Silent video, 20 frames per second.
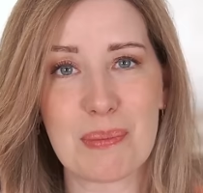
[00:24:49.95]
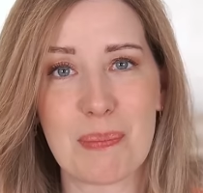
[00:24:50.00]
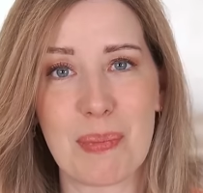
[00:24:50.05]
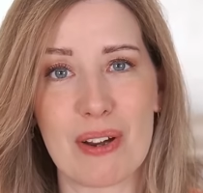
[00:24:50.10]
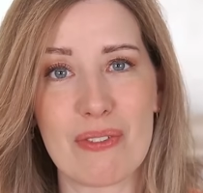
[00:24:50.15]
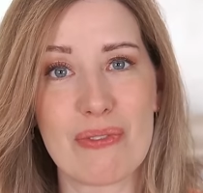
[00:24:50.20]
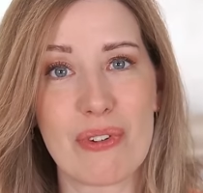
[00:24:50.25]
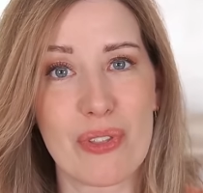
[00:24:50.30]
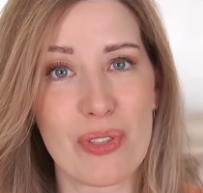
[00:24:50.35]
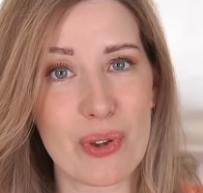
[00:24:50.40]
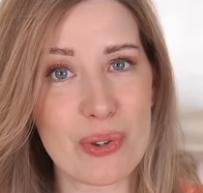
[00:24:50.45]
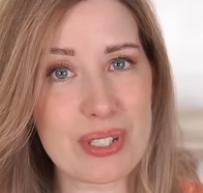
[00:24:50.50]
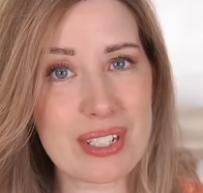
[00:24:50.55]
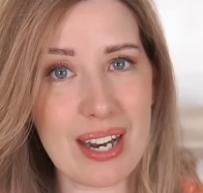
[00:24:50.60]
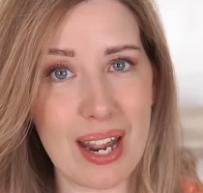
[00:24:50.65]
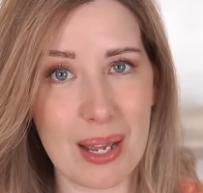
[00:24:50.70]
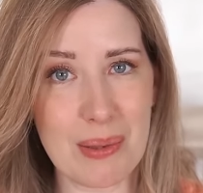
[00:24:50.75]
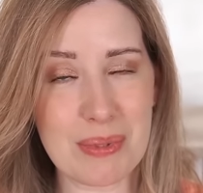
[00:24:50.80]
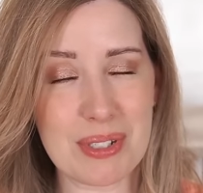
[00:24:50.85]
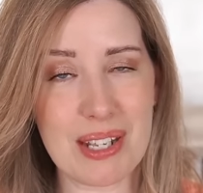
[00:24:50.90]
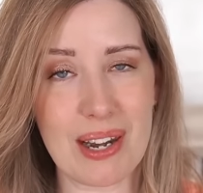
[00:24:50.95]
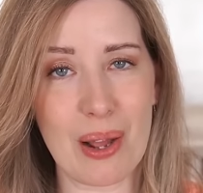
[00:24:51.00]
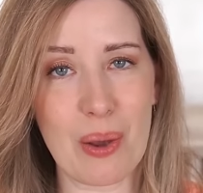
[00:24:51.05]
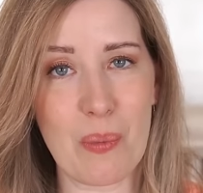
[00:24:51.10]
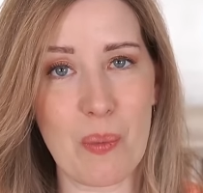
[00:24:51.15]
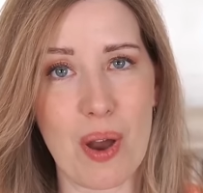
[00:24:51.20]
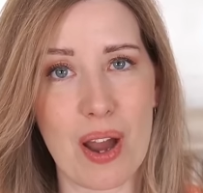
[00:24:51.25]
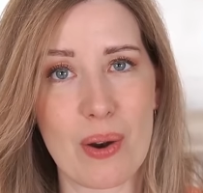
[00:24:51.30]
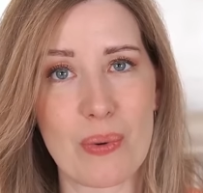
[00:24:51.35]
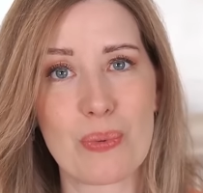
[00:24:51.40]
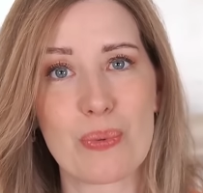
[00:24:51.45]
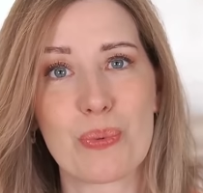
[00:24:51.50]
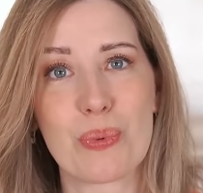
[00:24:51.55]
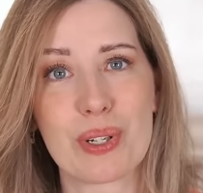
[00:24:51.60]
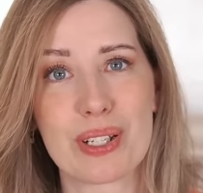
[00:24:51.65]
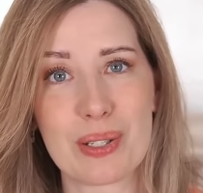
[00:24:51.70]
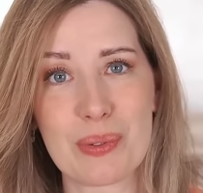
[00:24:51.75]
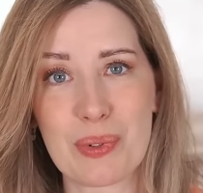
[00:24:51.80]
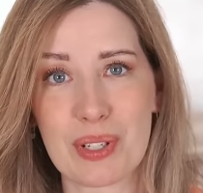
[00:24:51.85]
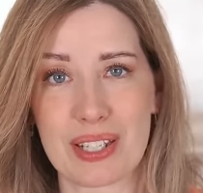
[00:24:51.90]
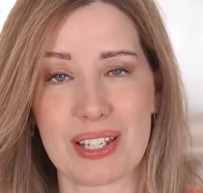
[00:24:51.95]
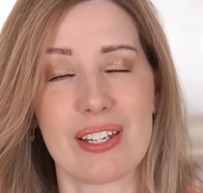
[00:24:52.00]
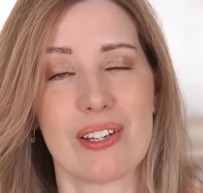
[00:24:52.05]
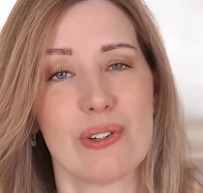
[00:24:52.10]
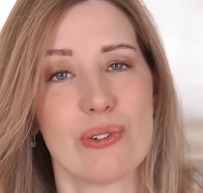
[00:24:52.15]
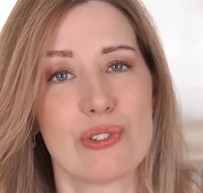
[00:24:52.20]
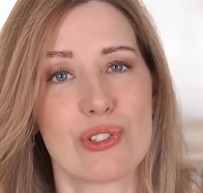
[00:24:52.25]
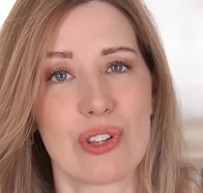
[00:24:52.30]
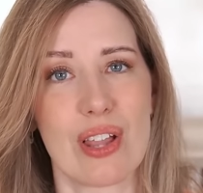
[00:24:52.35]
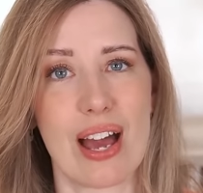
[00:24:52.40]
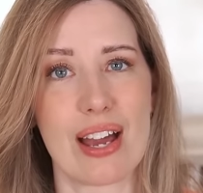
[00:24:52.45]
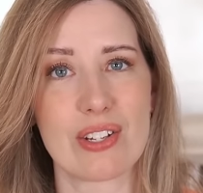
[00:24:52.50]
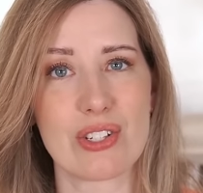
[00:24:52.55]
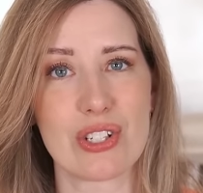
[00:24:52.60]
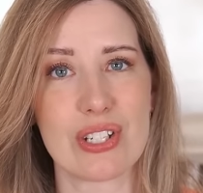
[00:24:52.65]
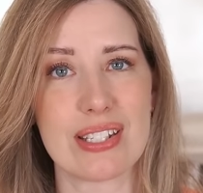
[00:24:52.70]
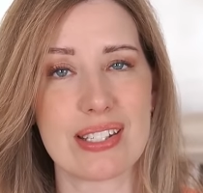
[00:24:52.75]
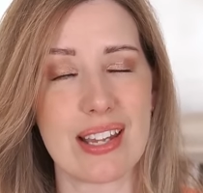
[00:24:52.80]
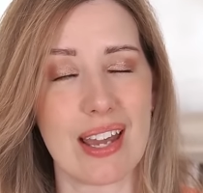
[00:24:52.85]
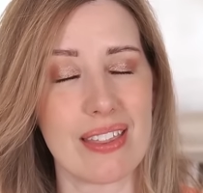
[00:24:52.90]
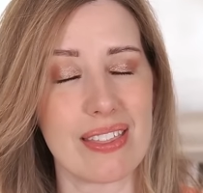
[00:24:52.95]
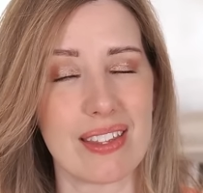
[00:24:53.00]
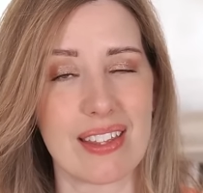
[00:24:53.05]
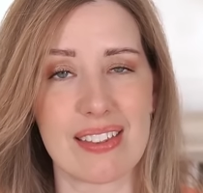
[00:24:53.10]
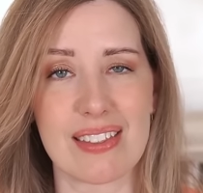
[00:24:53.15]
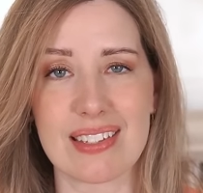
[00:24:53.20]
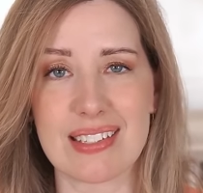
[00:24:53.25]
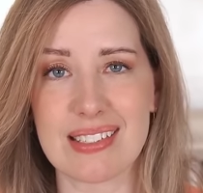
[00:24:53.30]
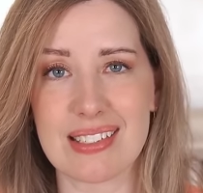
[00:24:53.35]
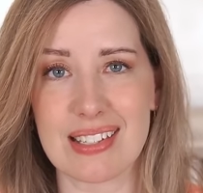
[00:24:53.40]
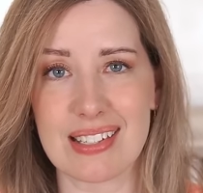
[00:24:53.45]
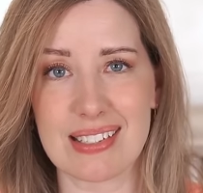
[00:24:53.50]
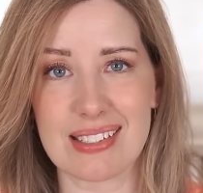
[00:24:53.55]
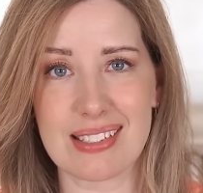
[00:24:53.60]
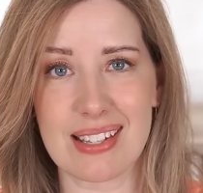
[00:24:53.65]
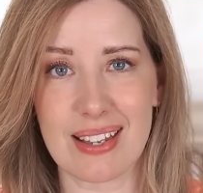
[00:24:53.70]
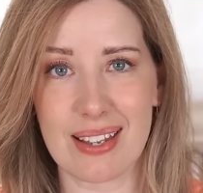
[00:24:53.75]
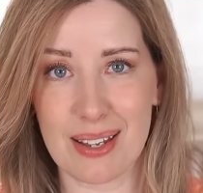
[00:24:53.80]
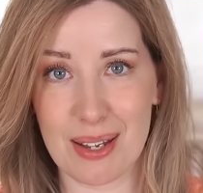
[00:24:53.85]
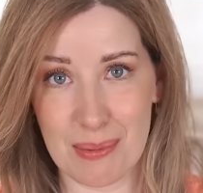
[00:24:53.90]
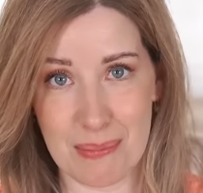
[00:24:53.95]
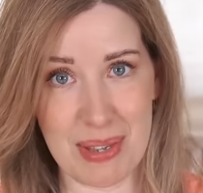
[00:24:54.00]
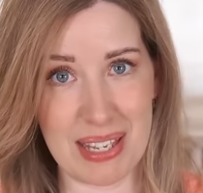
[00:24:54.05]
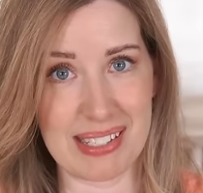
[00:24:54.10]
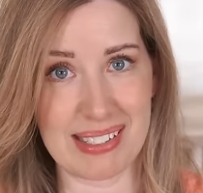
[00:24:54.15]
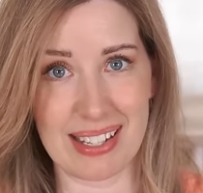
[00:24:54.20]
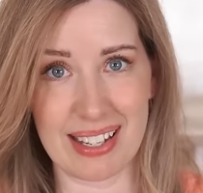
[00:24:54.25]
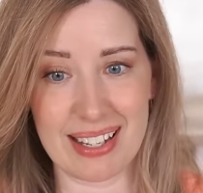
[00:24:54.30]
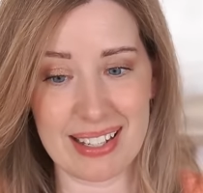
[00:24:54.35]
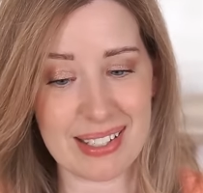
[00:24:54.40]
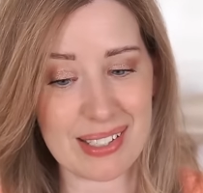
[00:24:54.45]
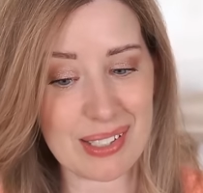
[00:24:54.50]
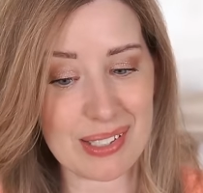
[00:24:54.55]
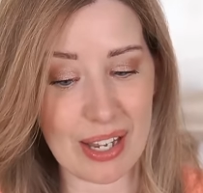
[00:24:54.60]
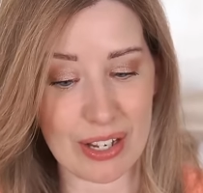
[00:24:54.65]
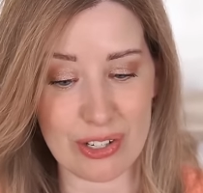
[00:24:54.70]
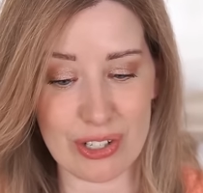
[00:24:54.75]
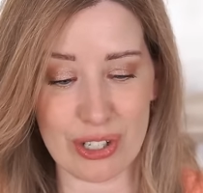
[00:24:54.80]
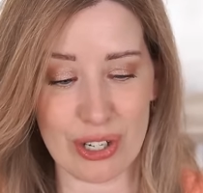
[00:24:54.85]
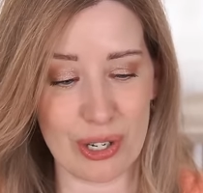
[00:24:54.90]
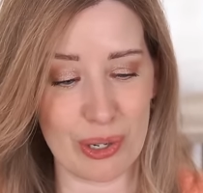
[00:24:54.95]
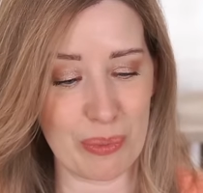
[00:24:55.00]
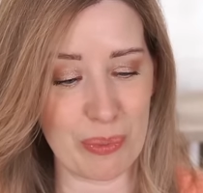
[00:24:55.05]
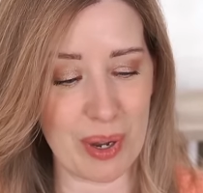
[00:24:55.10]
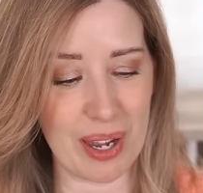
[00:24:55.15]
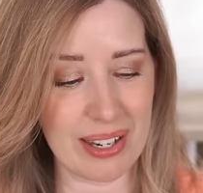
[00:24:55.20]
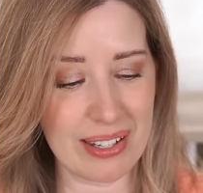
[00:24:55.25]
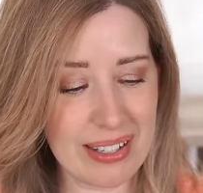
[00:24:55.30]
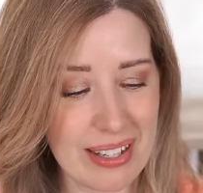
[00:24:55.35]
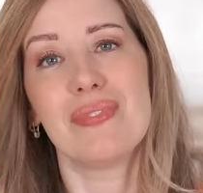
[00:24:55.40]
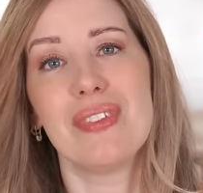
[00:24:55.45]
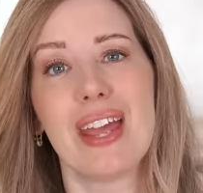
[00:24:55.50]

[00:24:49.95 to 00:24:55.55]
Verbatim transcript: But for those times that I want really, really huge lashes, I think this is amazing. It's such a good one.